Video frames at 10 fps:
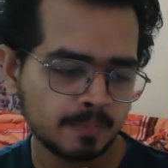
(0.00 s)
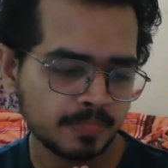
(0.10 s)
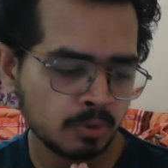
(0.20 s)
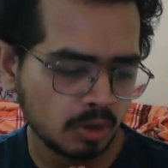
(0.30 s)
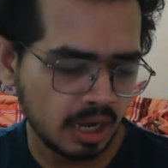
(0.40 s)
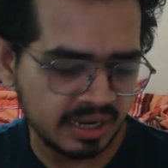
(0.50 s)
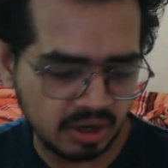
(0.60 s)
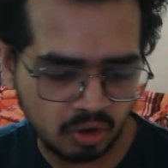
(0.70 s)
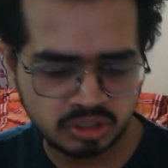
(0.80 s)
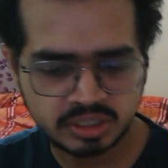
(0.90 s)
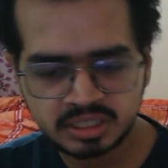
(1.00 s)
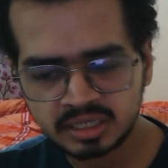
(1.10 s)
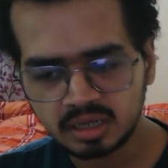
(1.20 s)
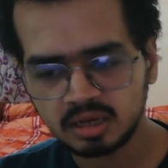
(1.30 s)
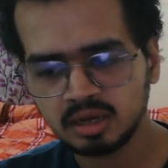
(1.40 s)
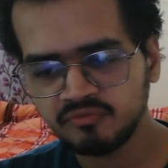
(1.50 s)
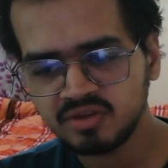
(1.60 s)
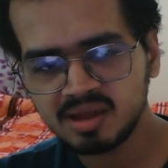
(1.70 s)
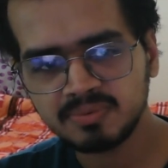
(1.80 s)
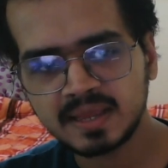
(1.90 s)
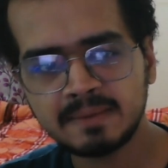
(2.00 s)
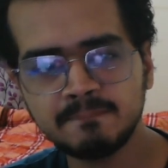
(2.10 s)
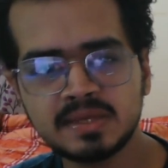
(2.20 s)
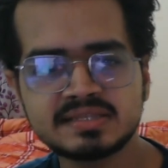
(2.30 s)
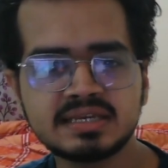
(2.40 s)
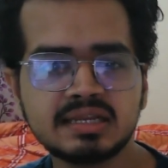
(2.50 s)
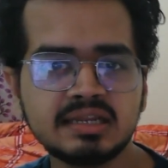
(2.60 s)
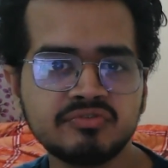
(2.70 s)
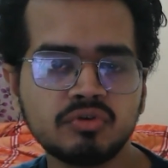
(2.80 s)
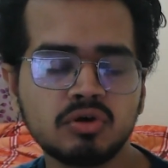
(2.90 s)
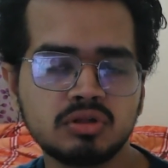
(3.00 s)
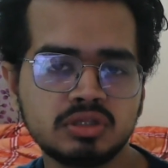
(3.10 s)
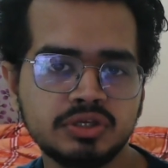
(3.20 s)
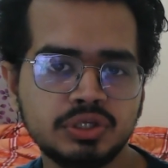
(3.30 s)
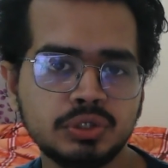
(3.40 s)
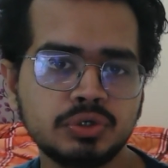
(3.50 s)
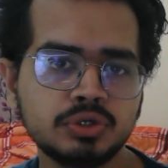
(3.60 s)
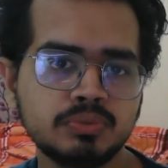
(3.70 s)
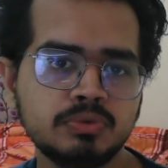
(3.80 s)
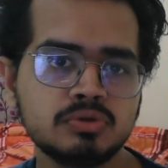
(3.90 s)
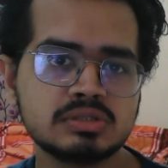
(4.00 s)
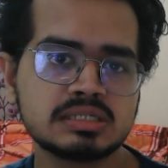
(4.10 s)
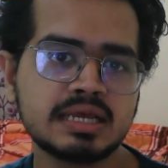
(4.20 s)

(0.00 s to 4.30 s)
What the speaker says: Now I ordered a webcam basically for the YouTube use,